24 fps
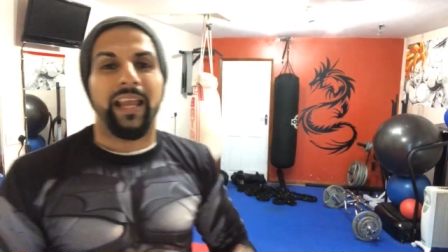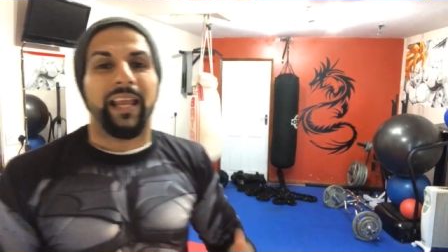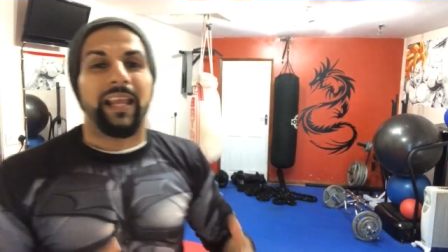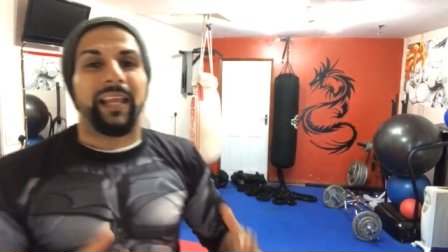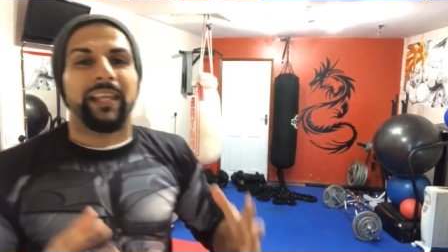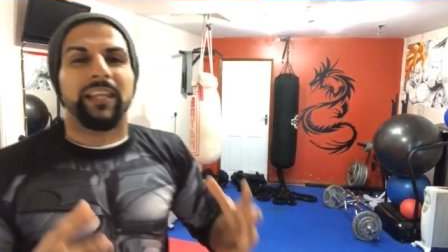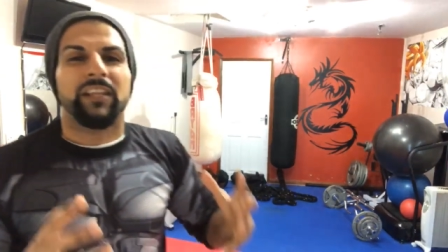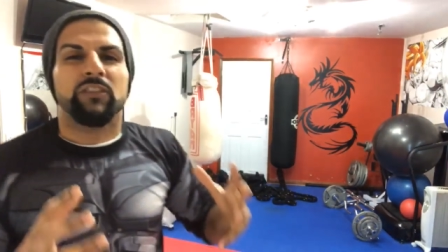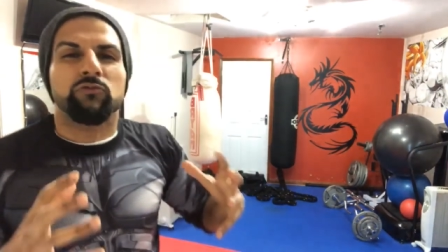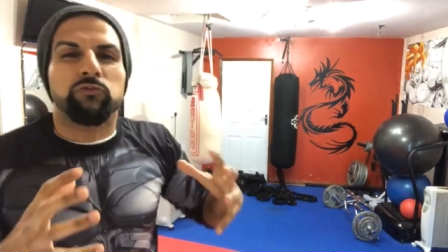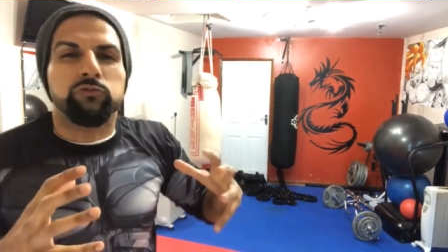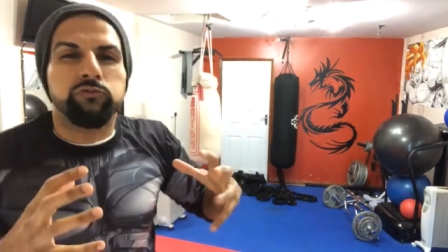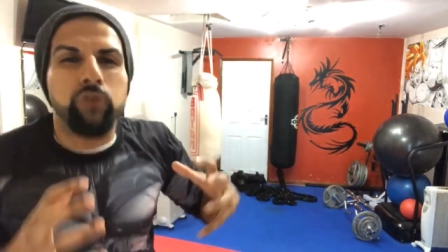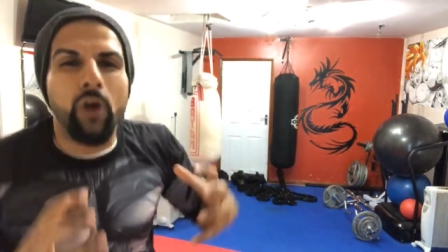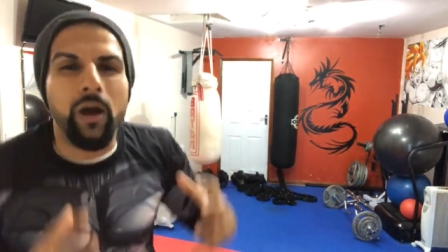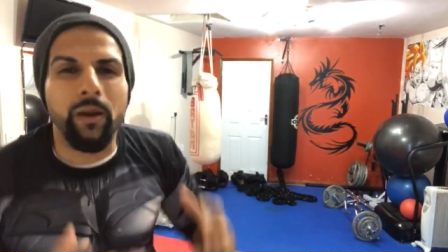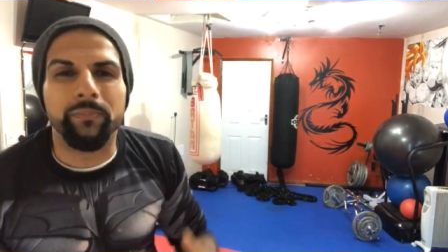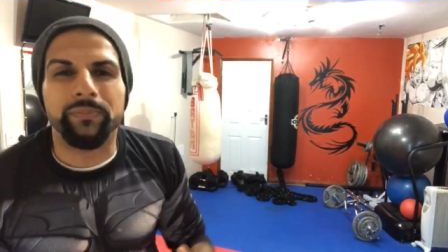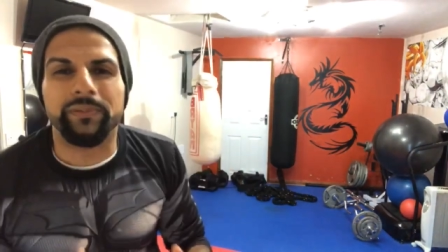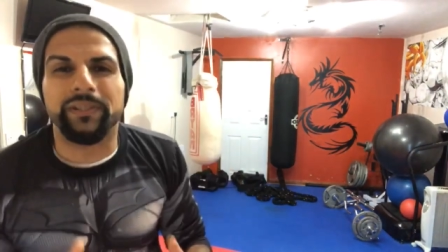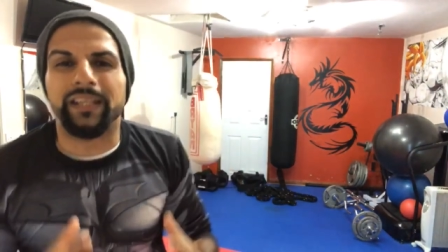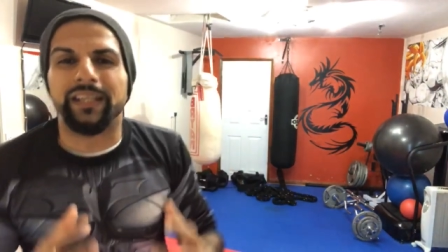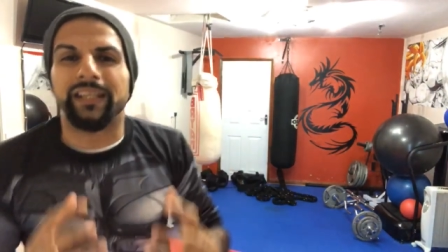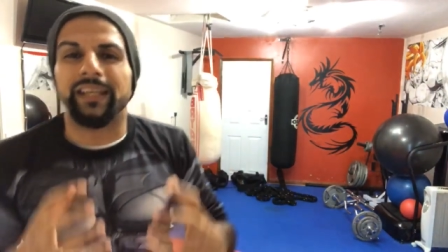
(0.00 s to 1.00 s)
He
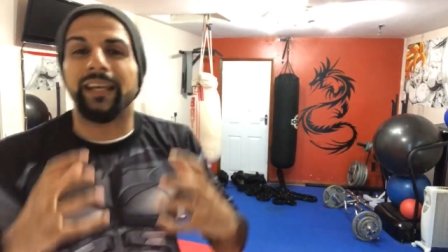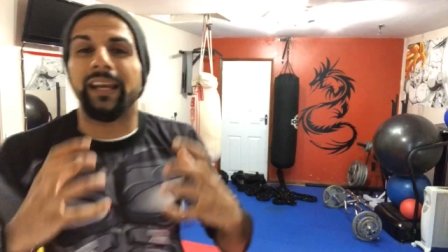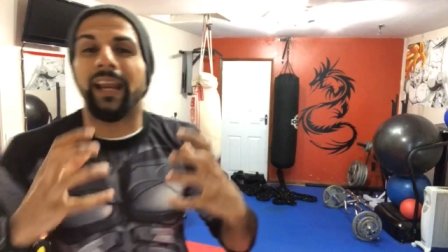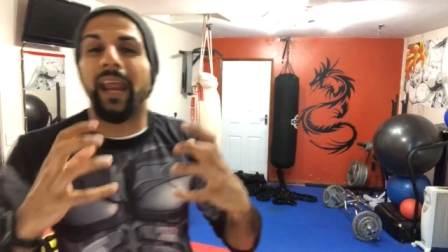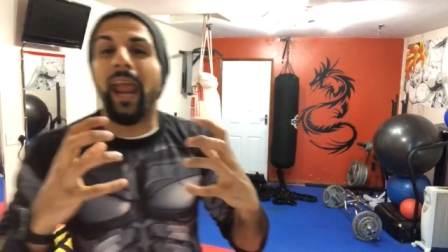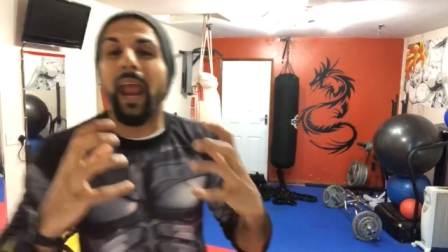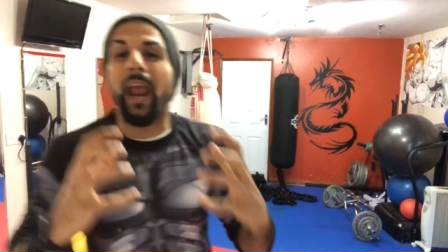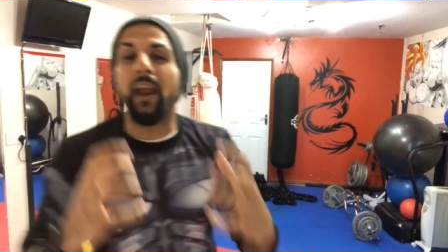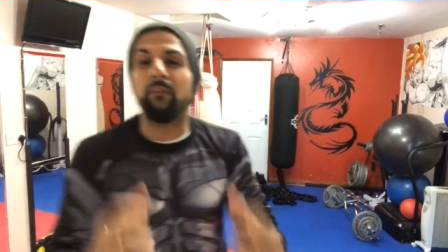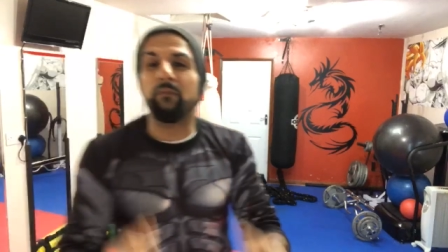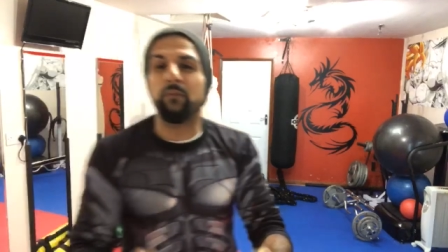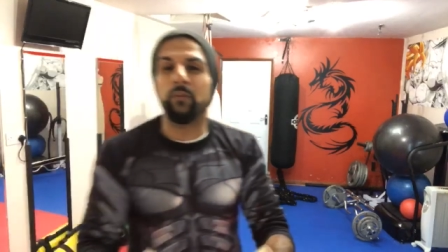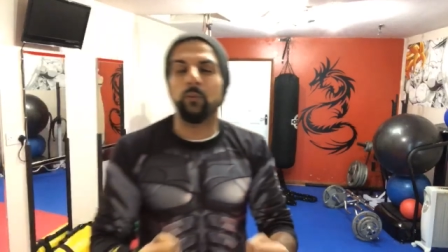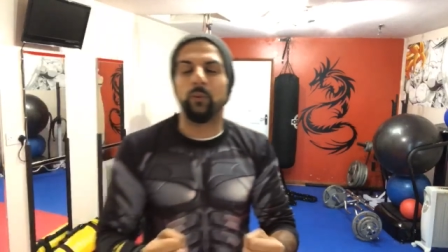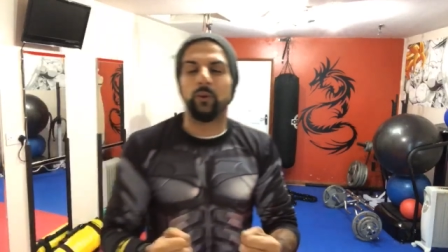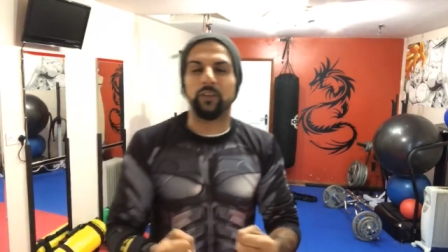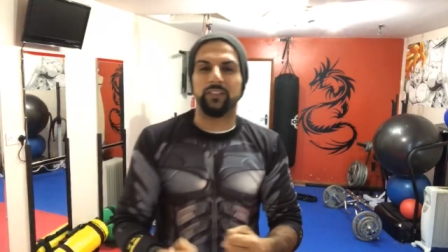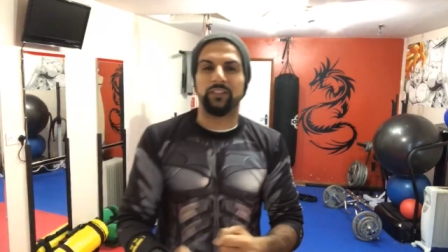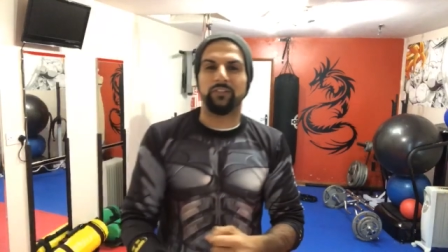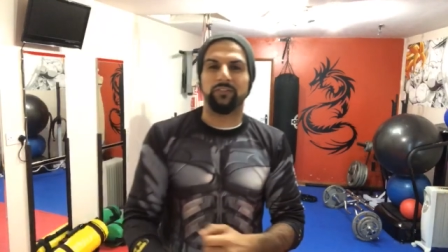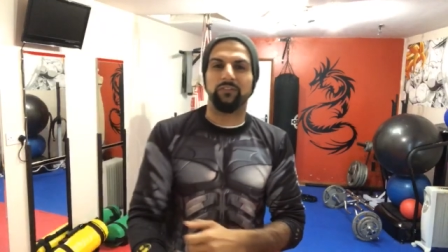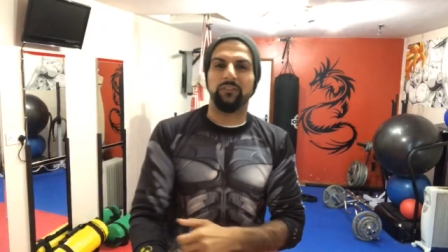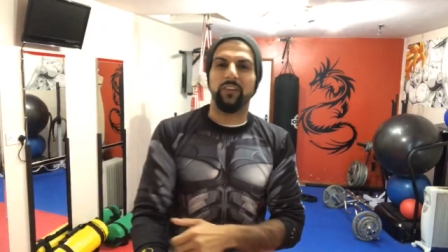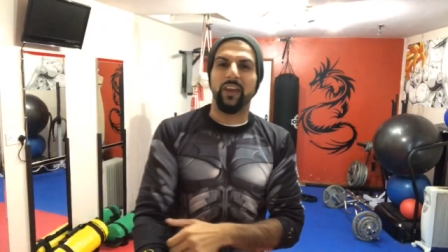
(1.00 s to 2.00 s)
rubbed it in
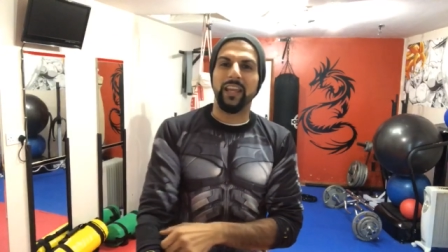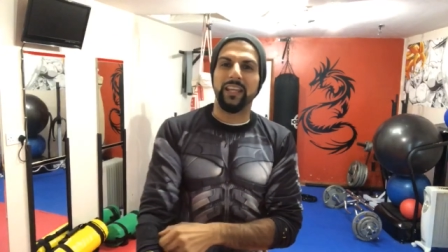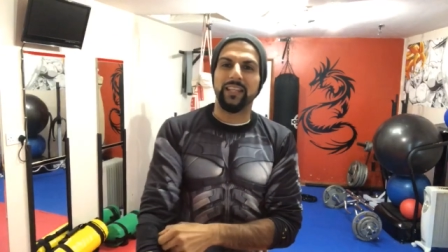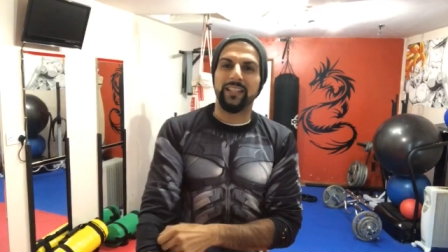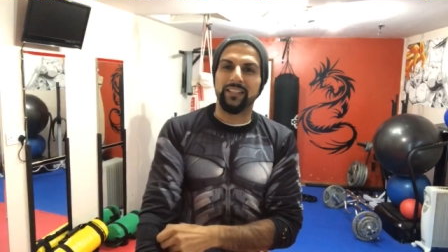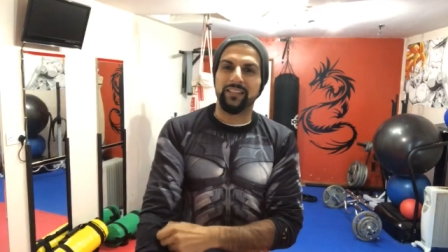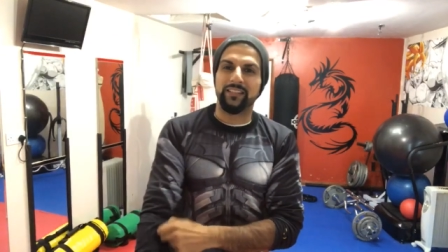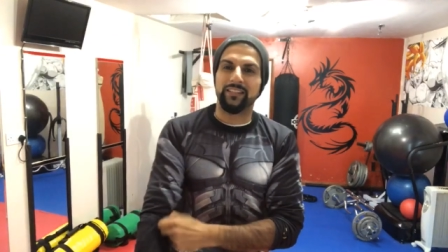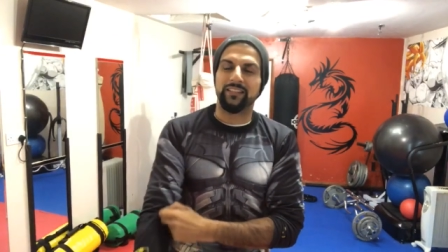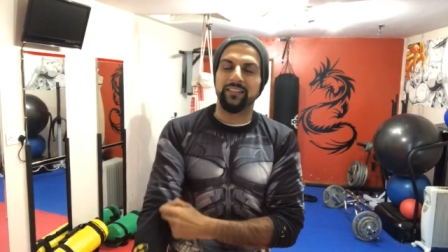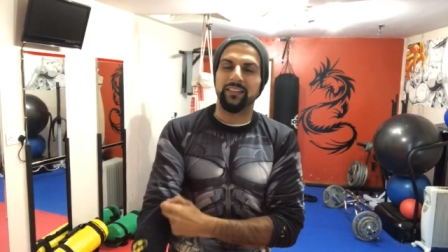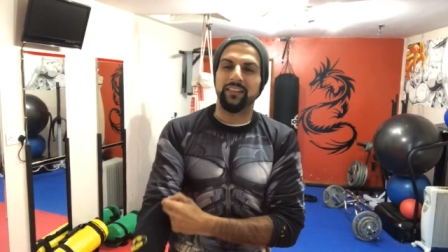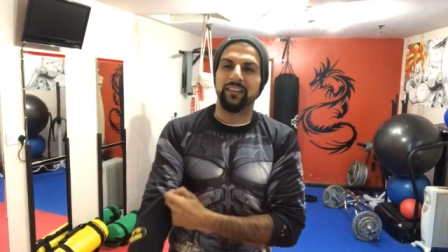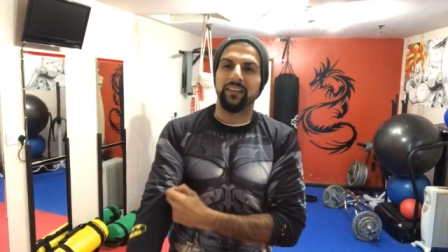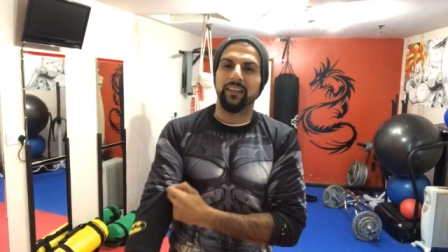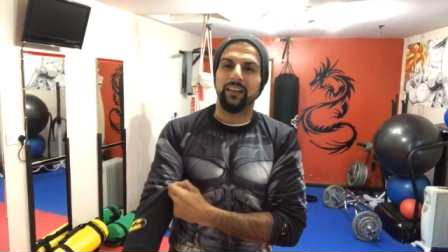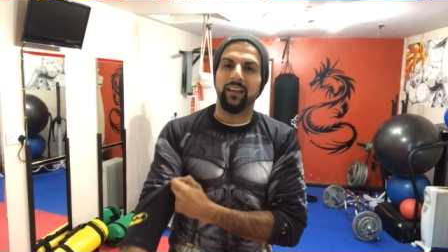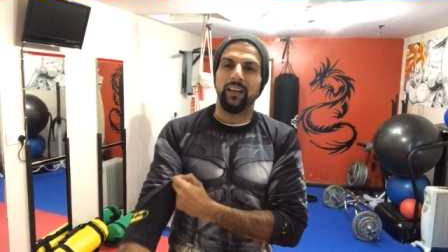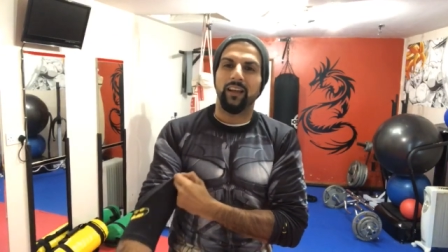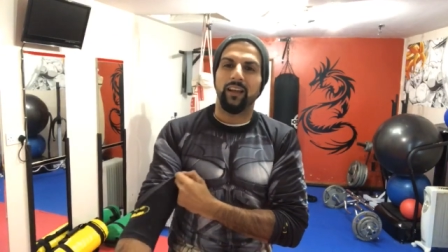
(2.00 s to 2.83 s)
everyone's face.